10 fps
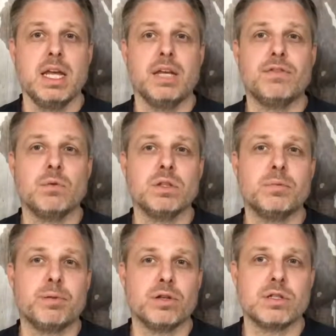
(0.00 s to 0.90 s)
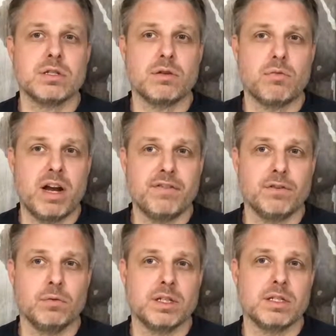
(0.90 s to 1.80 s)
if you want to purchase a
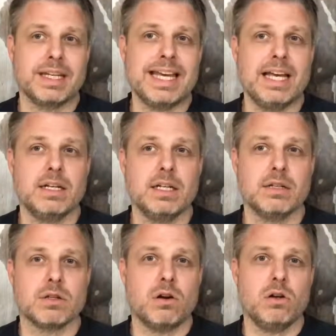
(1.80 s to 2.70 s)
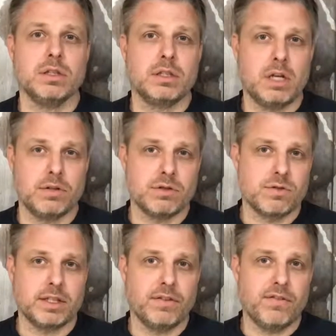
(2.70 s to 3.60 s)
rifle, which in Canada is called a
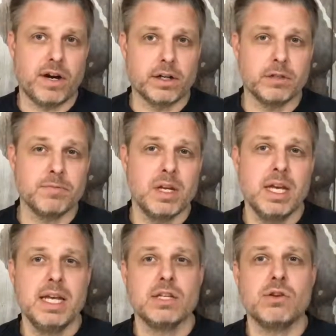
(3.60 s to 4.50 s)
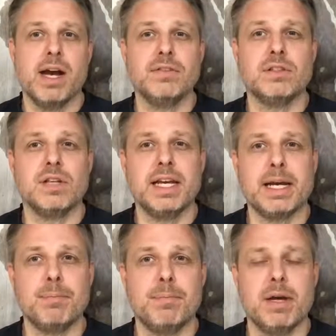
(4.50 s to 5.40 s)
non-restricted firearm, you have to
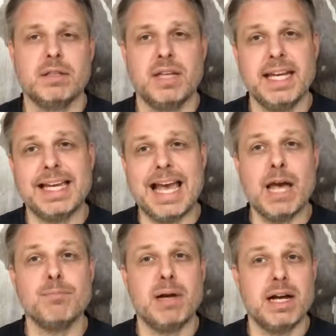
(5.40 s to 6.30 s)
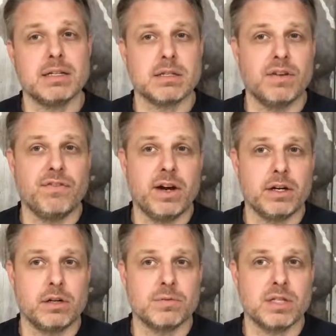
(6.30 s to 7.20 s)
take and pass a
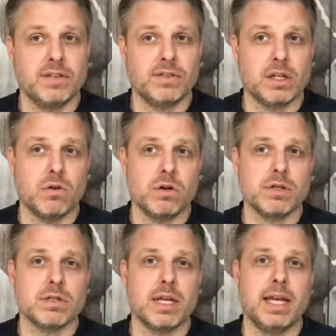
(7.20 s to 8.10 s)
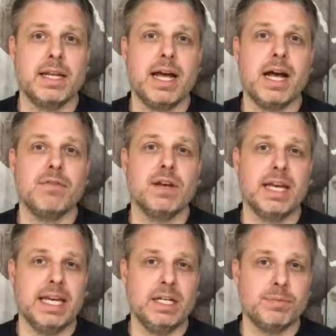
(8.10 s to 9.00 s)
firearm safety course and have a
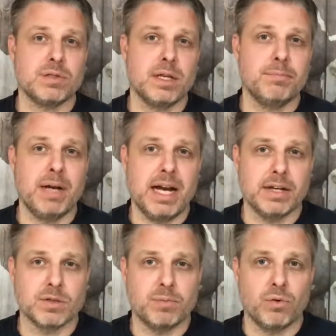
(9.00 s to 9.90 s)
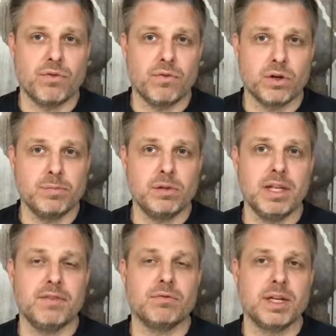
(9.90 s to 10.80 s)
80% pass, both verbal
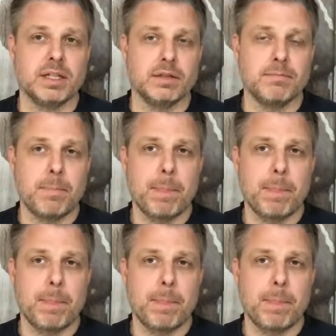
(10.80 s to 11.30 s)
and written.